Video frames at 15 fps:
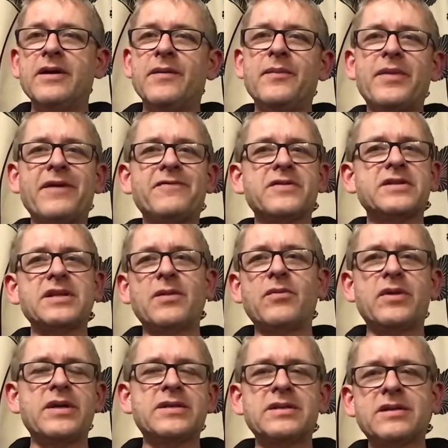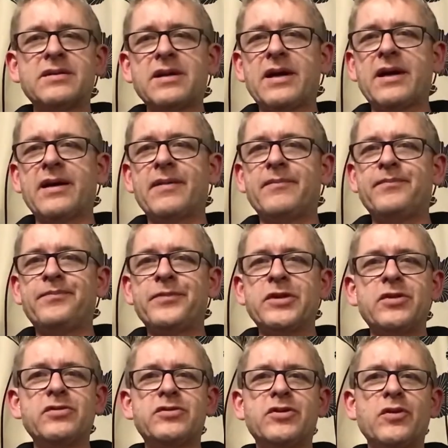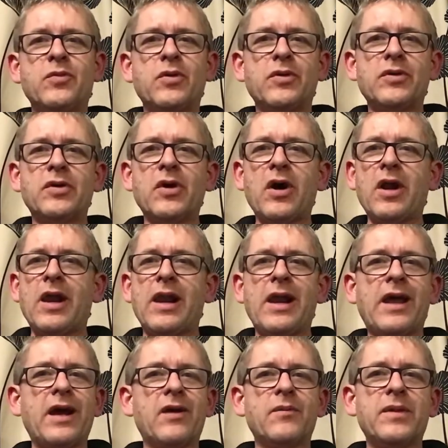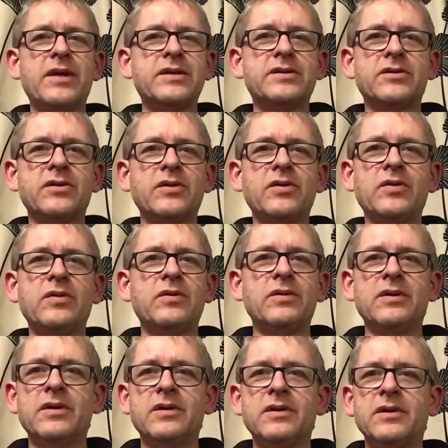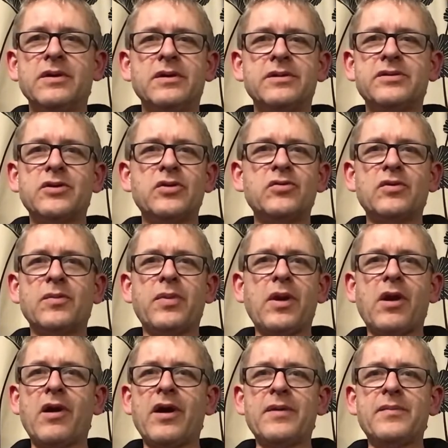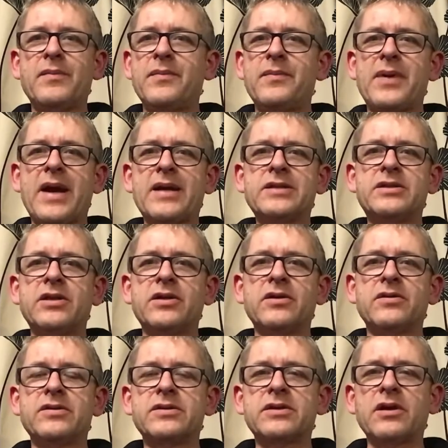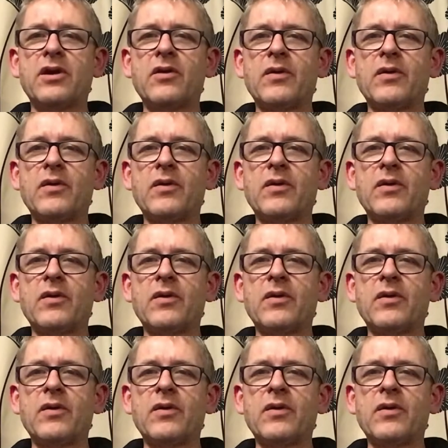but for some reason YouTube will not allow me to reply back to you. So